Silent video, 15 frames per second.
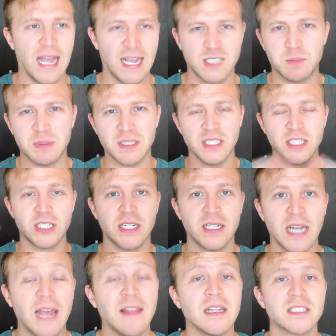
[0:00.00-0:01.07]
exposition,
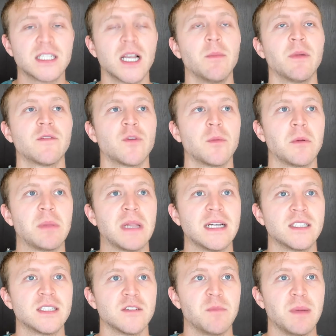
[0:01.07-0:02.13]
and it's coming from a place
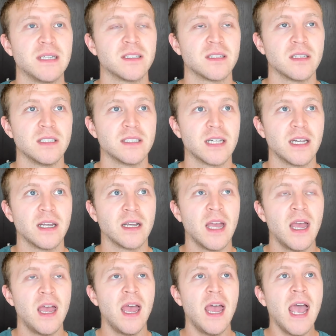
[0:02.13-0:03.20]
of basically saying,
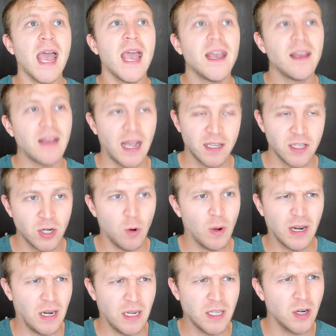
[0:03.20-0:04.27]
hey, I
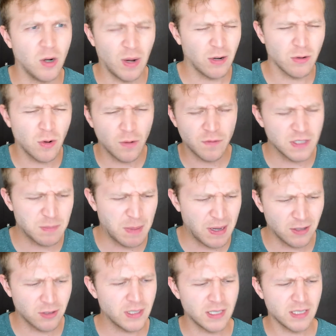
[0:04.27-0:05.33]
don't know if this
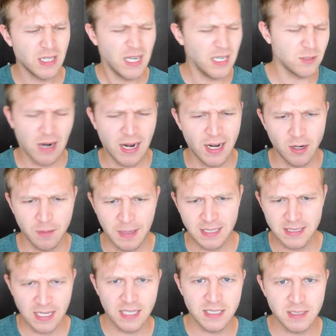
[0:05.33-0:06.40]
boundary is right or makes
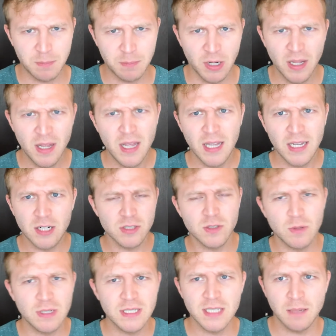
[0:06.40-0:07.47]
sense, but here's the
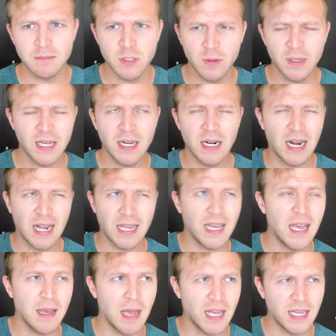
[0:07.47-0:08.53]
reason I'm doing it, and I
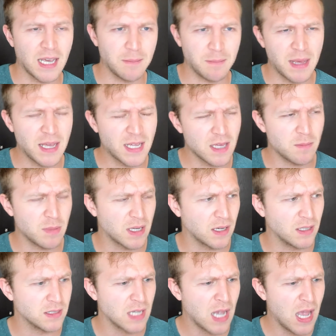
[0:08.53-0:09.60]
can't make it
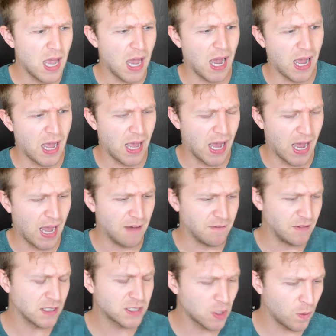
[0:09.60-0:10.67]
because I have
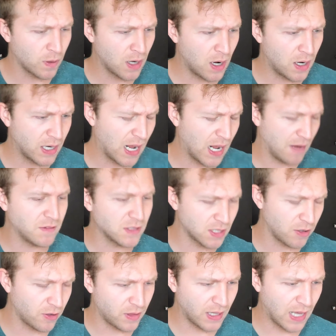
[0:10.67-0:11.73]
this going on, I have this other
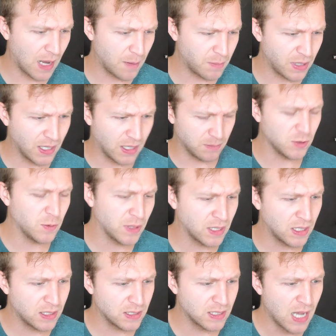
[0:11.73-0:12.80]
thing happening, and I'm doing
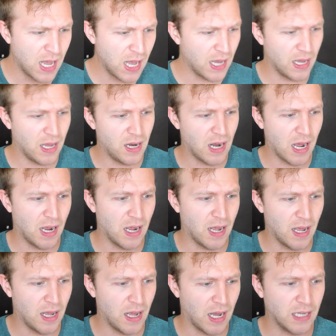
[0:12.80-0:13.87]
this, and
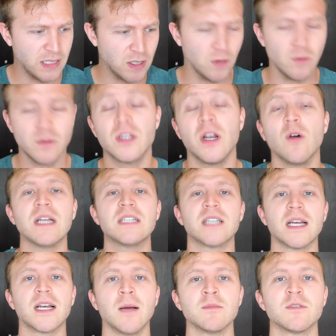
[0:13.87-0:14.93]
I don't, it
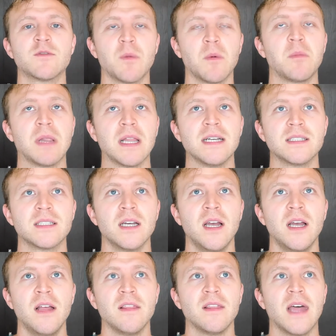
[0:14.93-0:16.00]
comes from a place
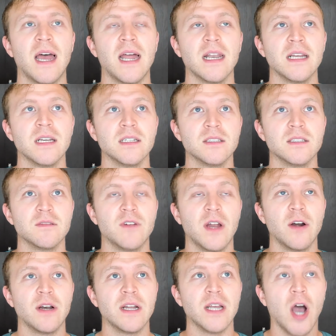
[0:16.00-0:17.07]
that is
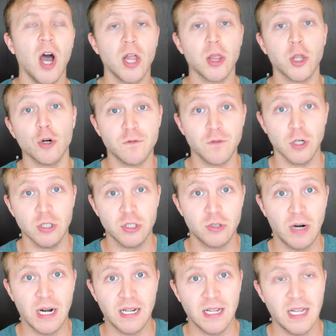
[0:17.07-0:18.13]
very other first,
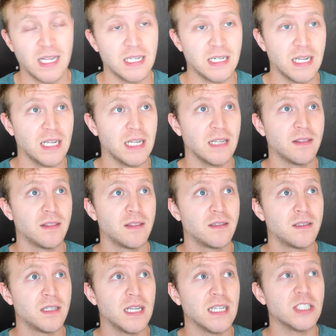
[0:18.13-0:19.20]
right? It
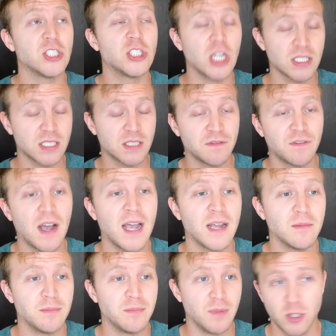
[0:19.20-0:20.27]
is justified.
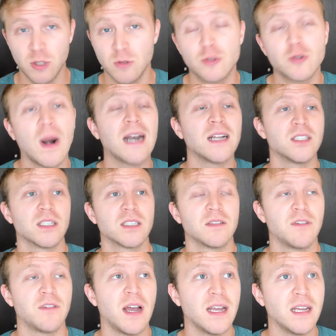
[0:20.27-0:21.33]
You try to
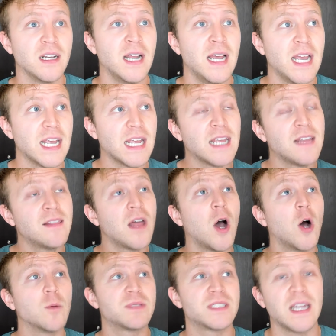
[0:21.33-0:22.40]
justify it in the
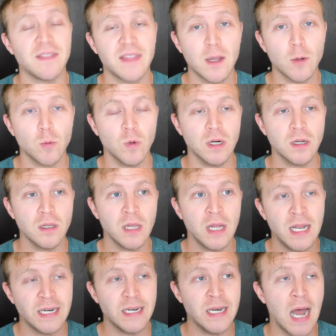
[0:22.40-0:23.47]
hopes that they will
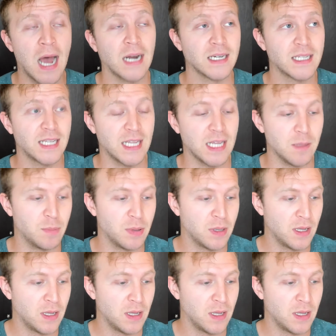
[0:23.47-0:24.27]
not keep